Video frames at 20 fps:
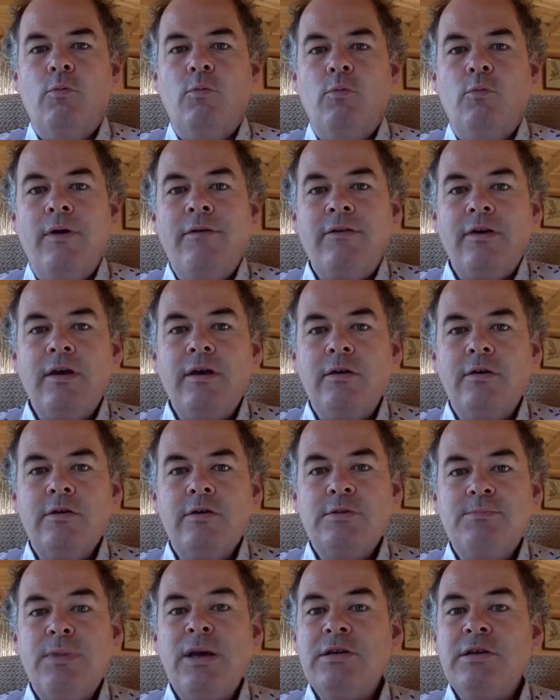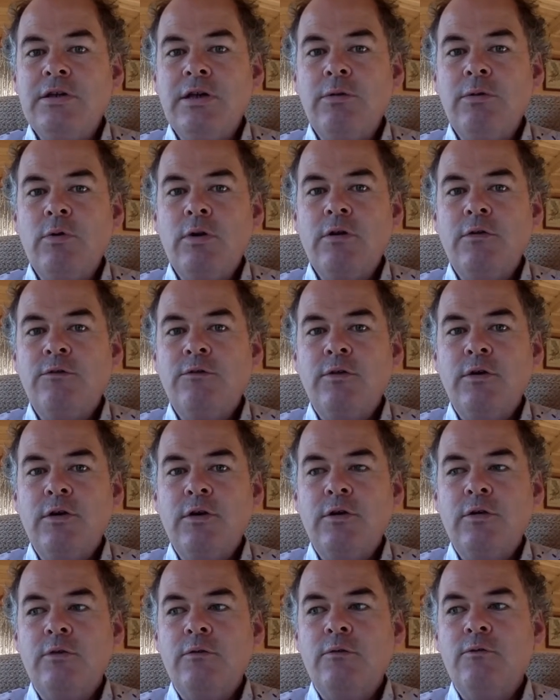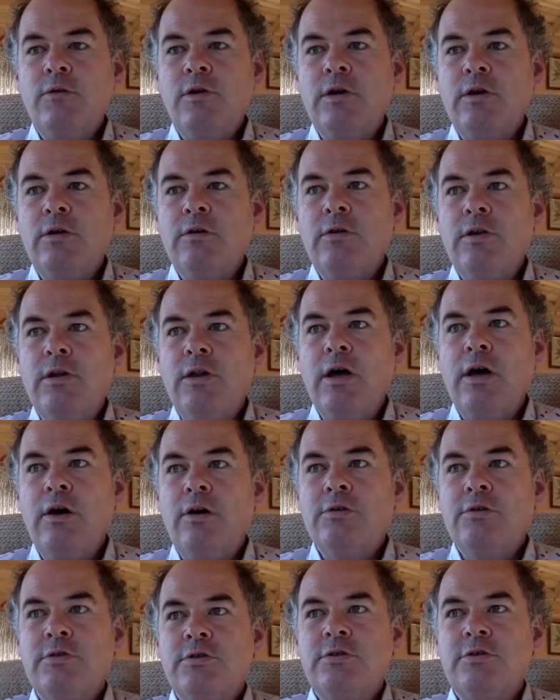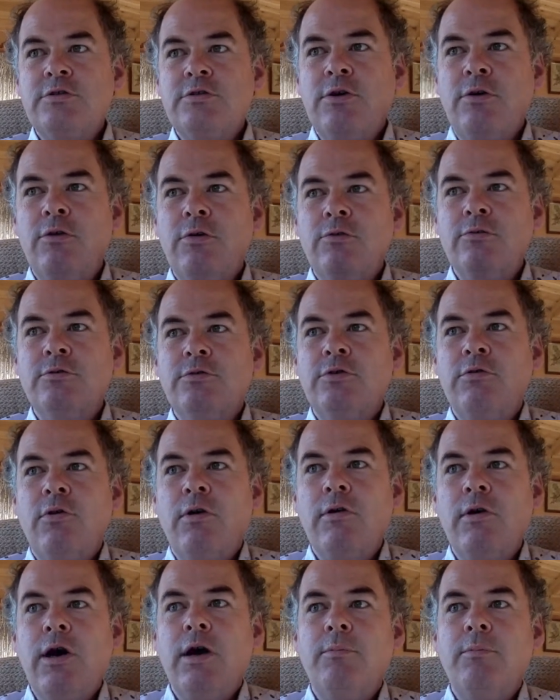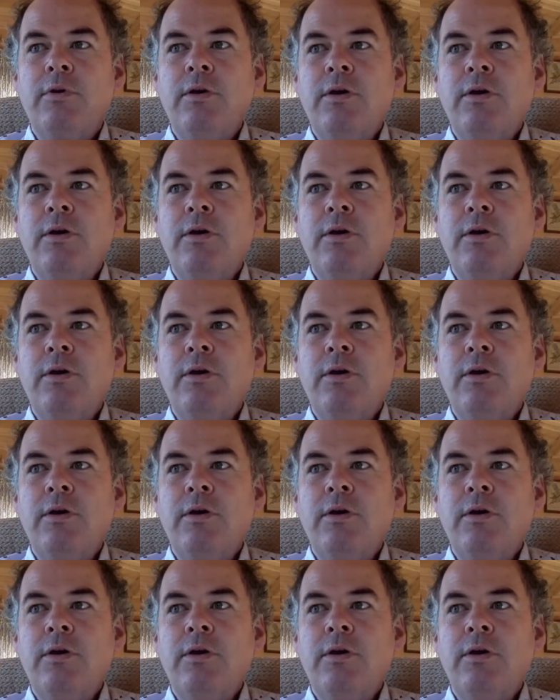with it, especially when it's the last child to grow up.